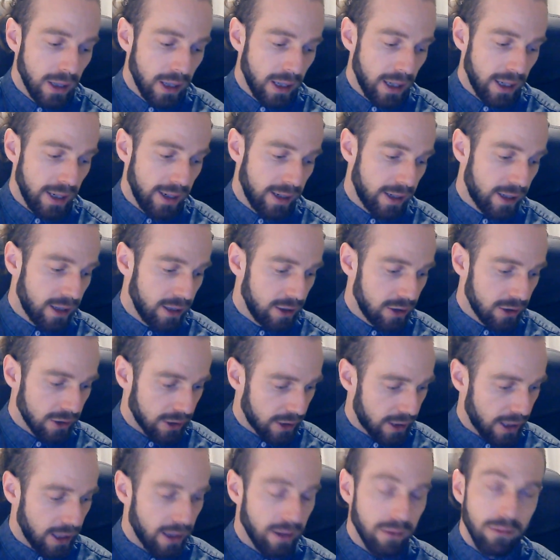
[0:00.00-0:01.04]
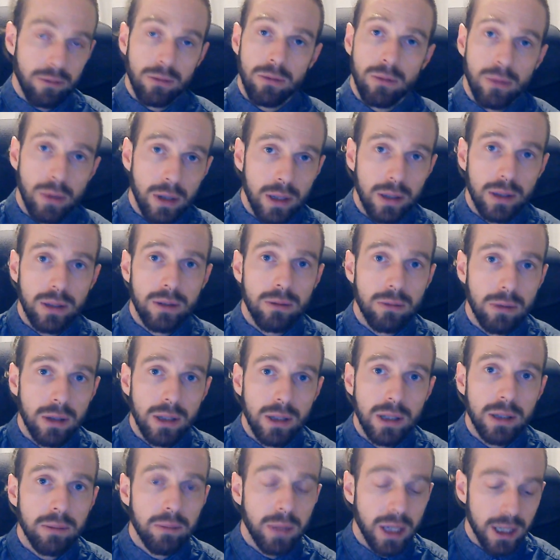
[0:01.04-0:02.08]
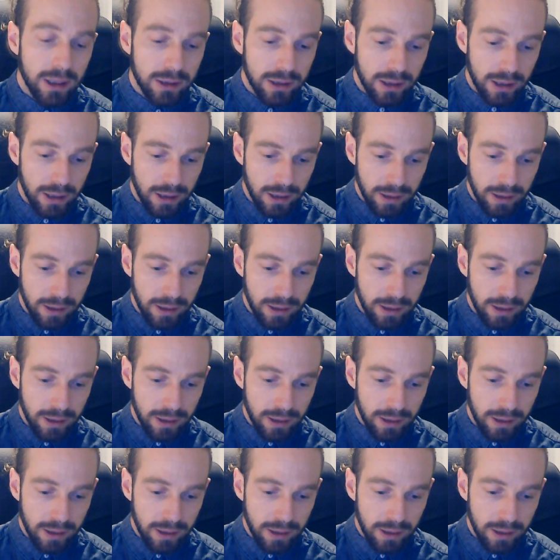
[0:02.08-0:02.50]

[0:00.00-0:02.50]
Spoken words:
and it can just get really, really messy.